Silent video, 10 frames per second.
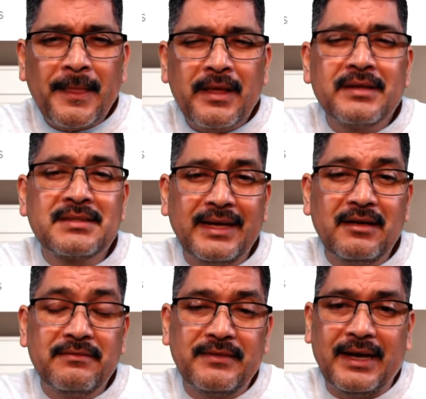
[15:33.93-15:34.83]
It's kind
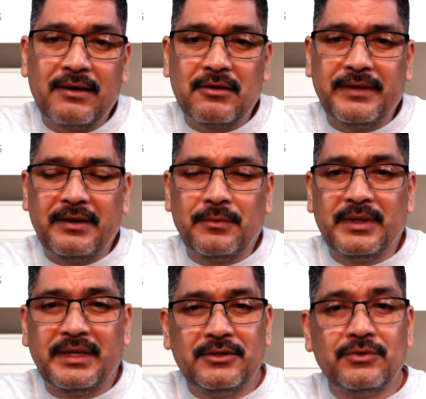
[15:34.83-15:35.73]
of aggravating
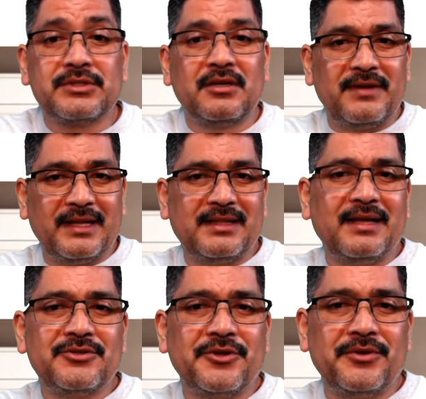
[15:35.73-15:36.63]
when they do stuff like
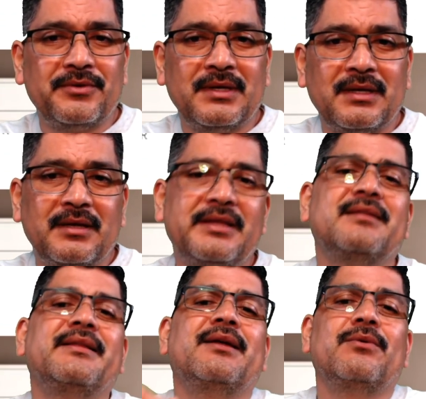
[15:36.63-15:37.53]
that to you,
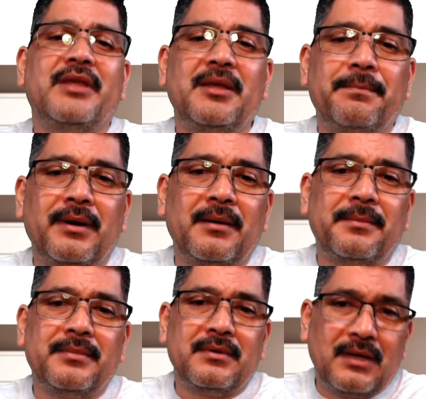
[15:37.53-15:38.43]
yet they don't keep up
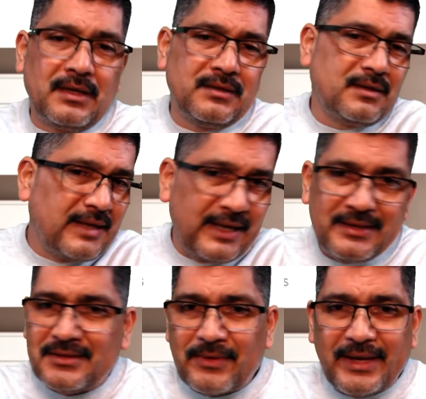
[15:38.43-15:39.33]
on the
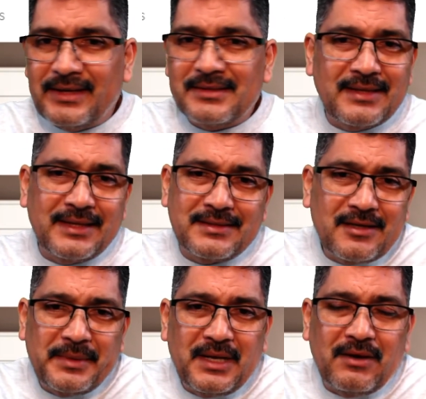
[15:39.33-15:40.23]
latest greatest that's
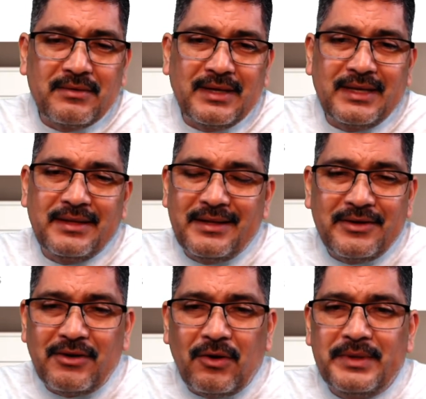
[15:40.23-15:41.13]
coming out. And
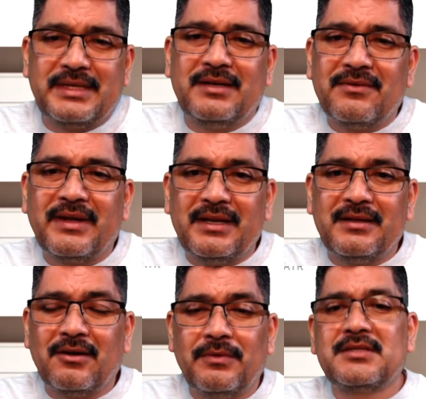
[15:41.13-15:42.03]
they're always innovating.
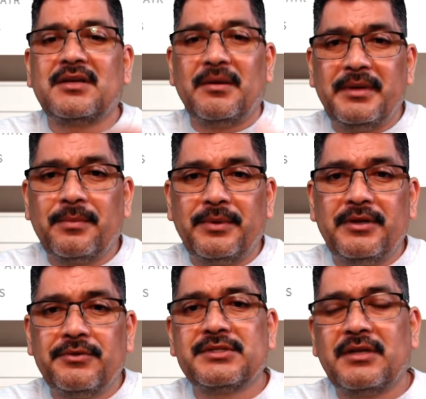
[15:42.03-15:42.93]
They're always coming up with
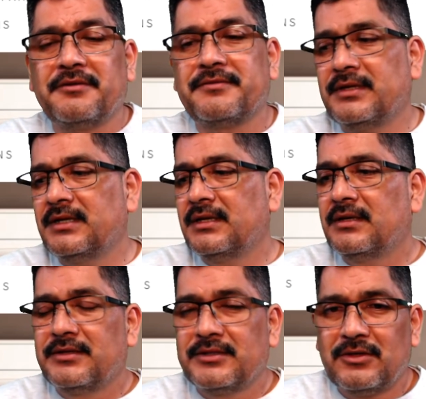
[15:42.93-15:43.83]
new stuff.
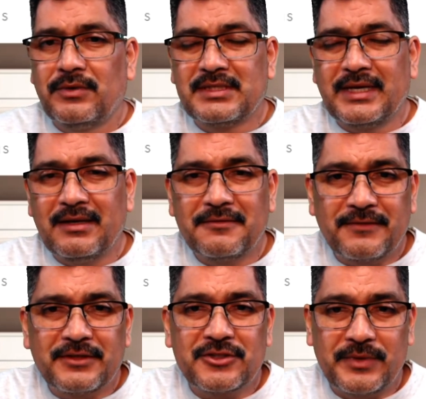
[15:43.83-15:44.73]
So it's kind of
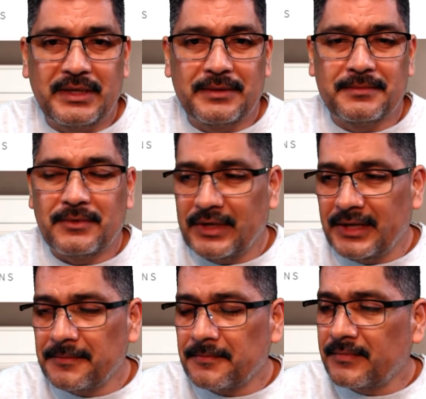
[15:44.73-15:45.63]
frustrating. Okay.